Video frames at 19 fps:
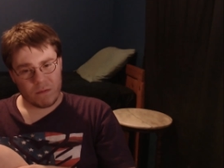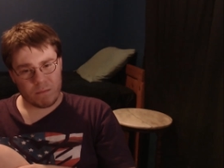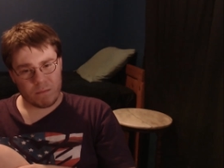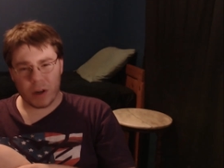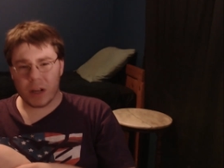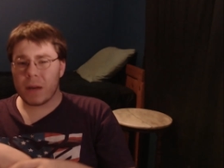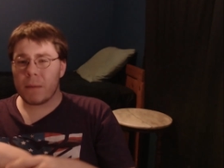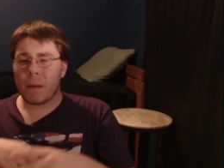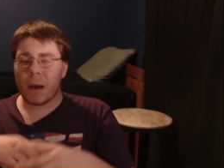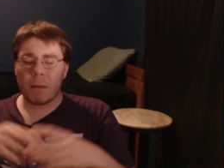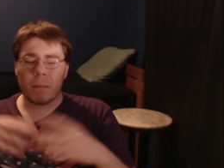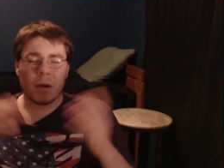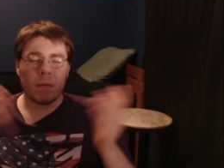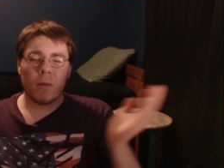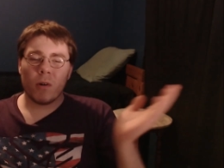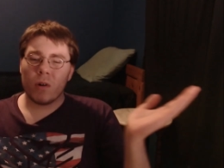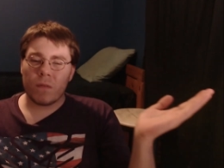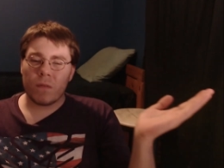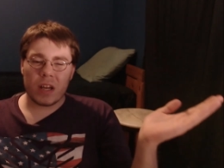bringing back my
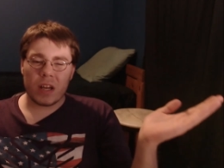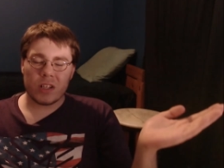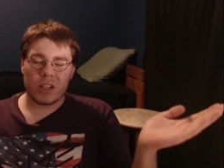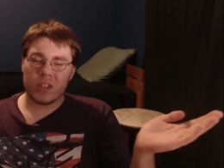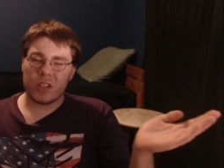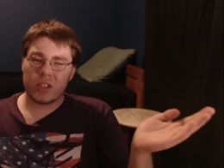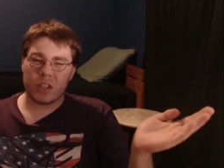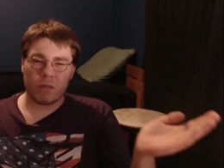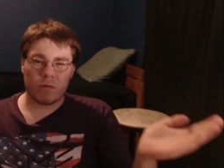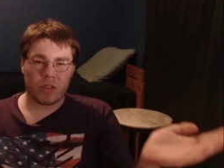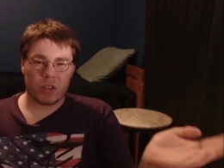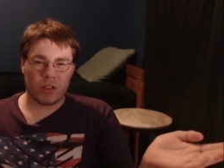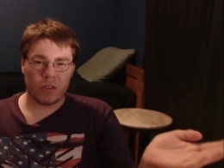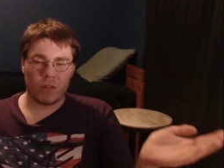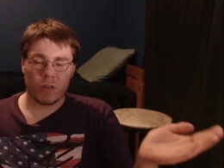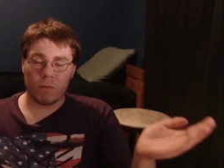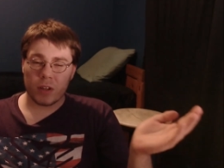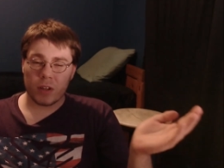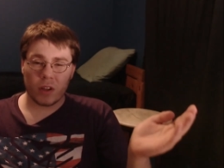motivation so
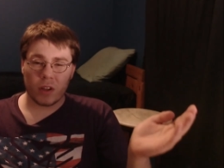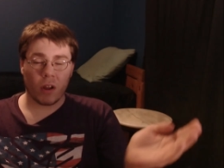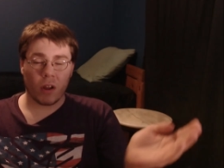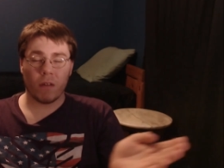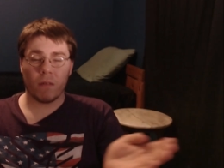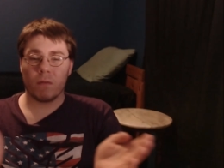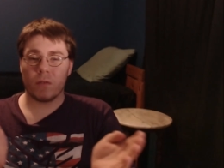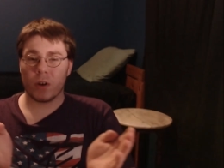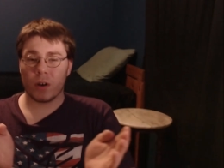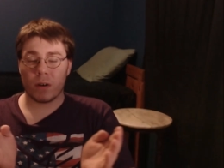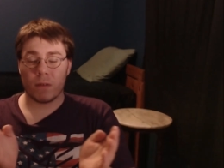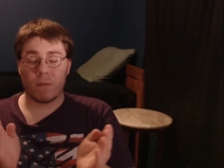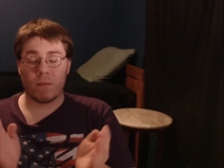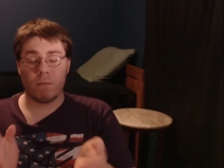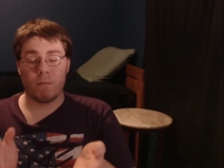soon with all of your